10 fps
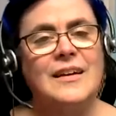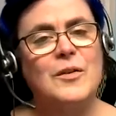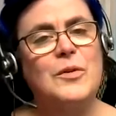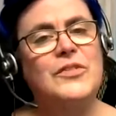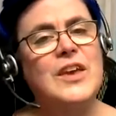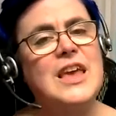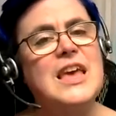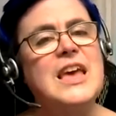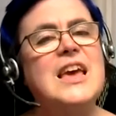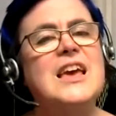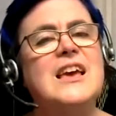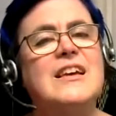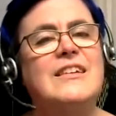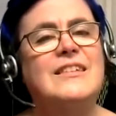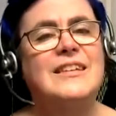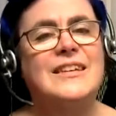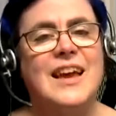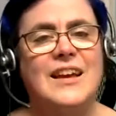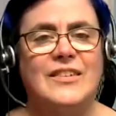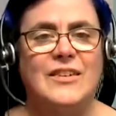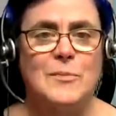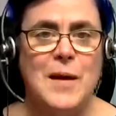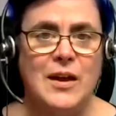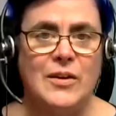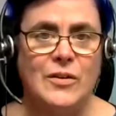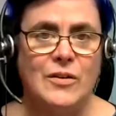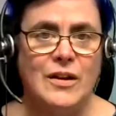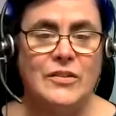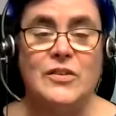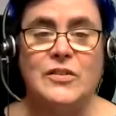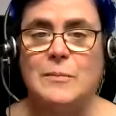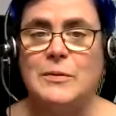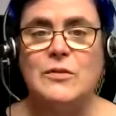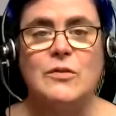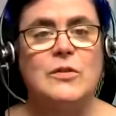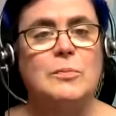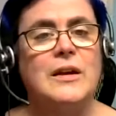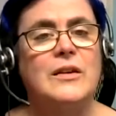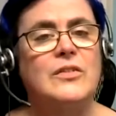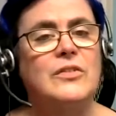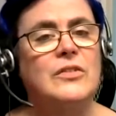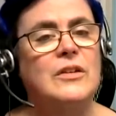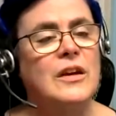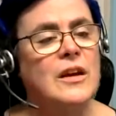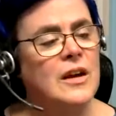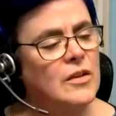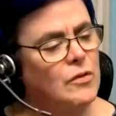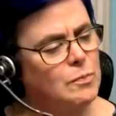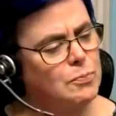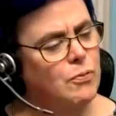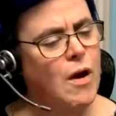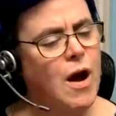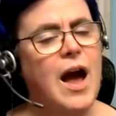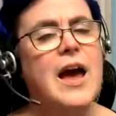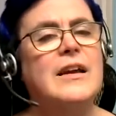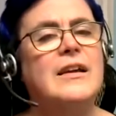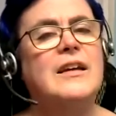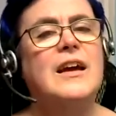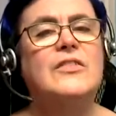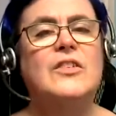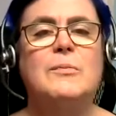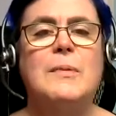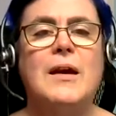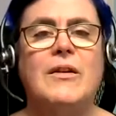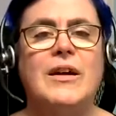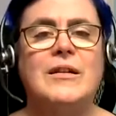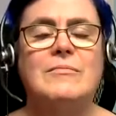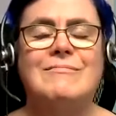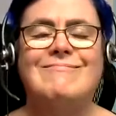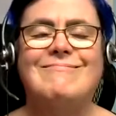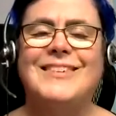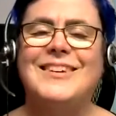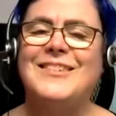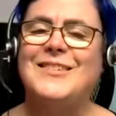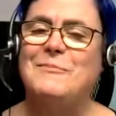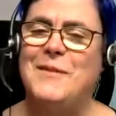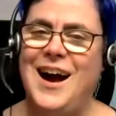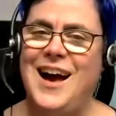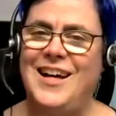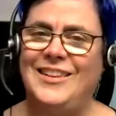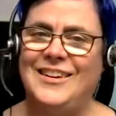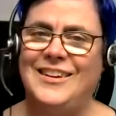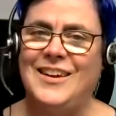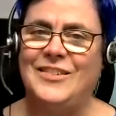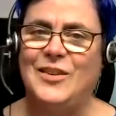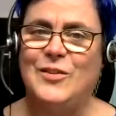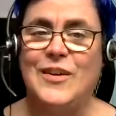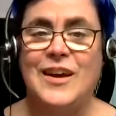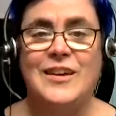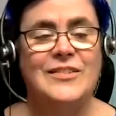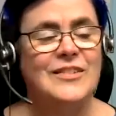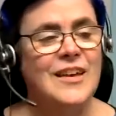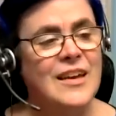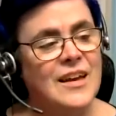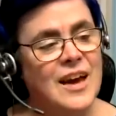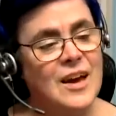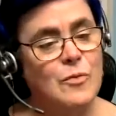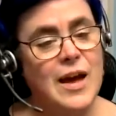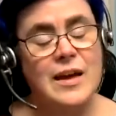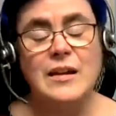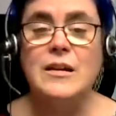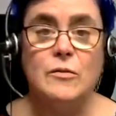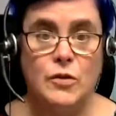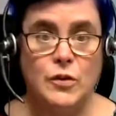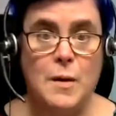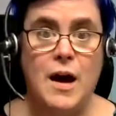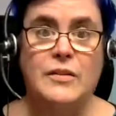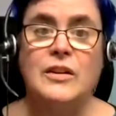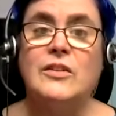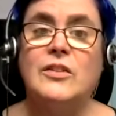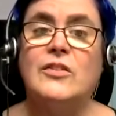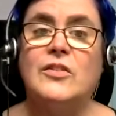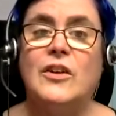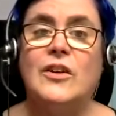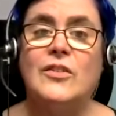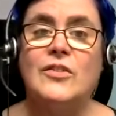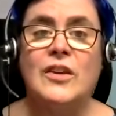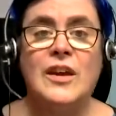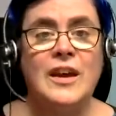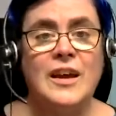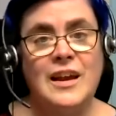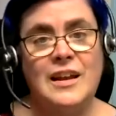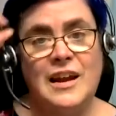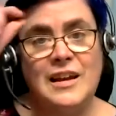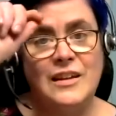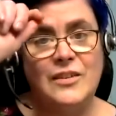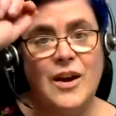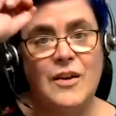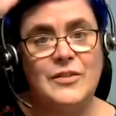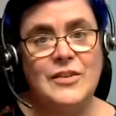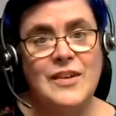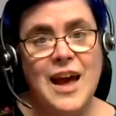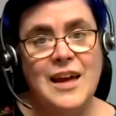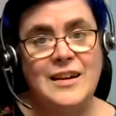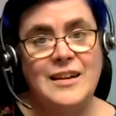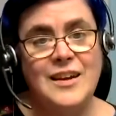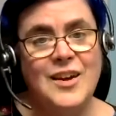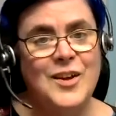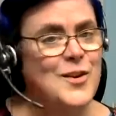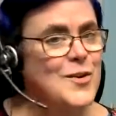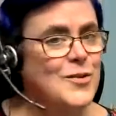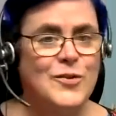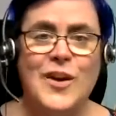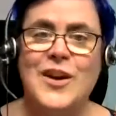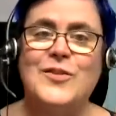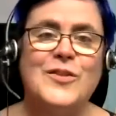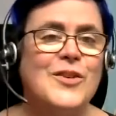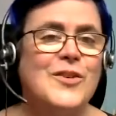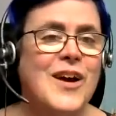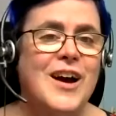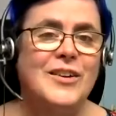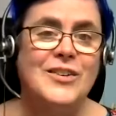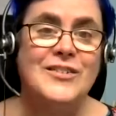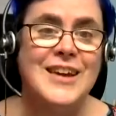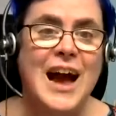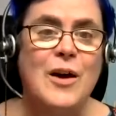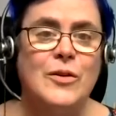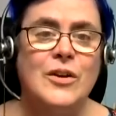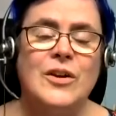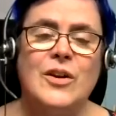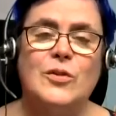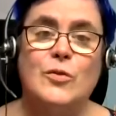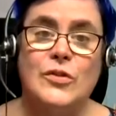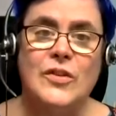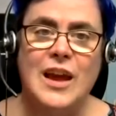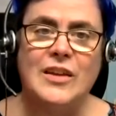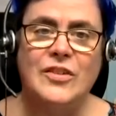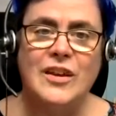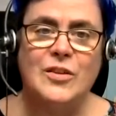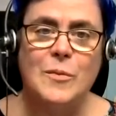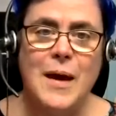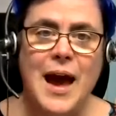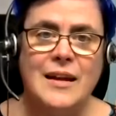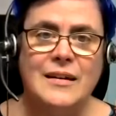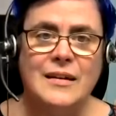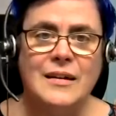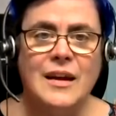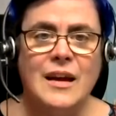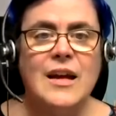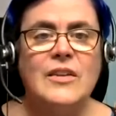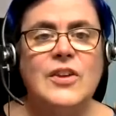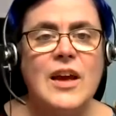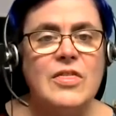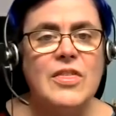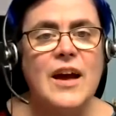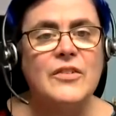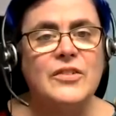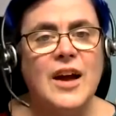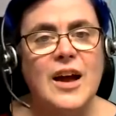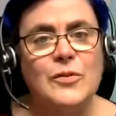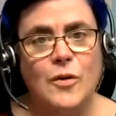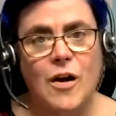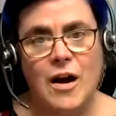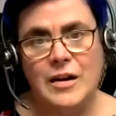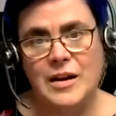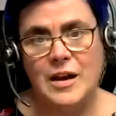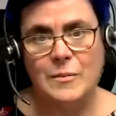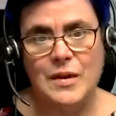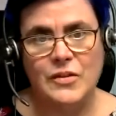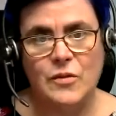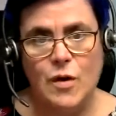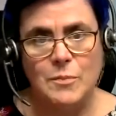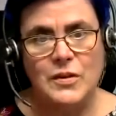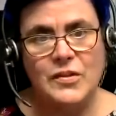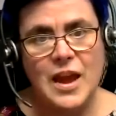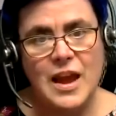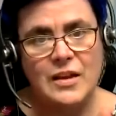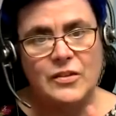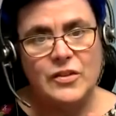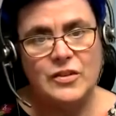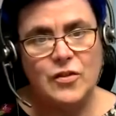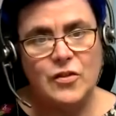There was ease in Casey's manner as he stepped into his place. There was pride in Casey's bearing and a smile on Casey's face. And when, responding to the cheers, he lightly doffed his hat, no stranger in the crowd could doubt 'twas Casey at the bat. 10,000 eyes were on him as he rubbed his hands in